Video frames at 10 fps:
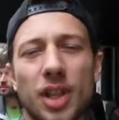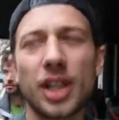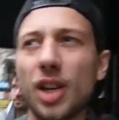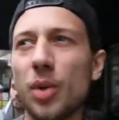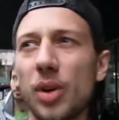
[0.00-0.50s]

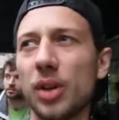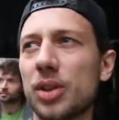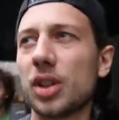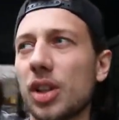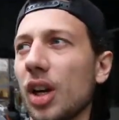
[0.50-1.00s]
like nowhere
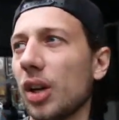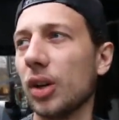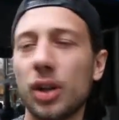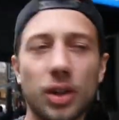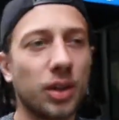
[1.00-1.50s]
else to
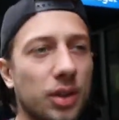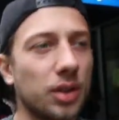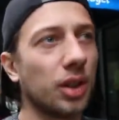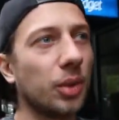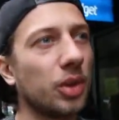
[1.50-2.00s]
go.
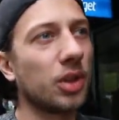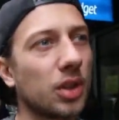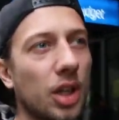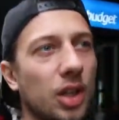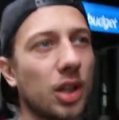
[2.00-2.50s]
So we're
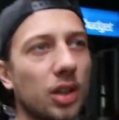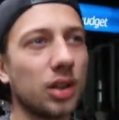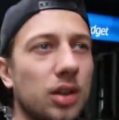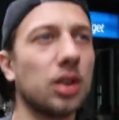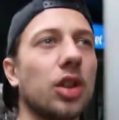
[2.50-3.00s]
just kind of
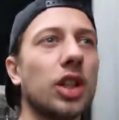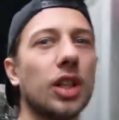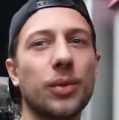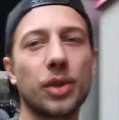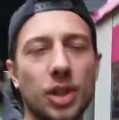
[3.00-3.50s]

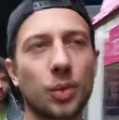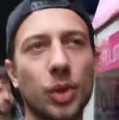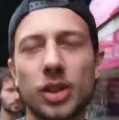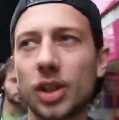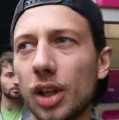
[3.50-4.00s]
looking for
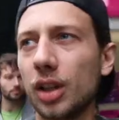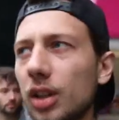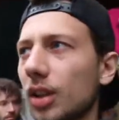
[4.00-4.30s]
somewhere to go.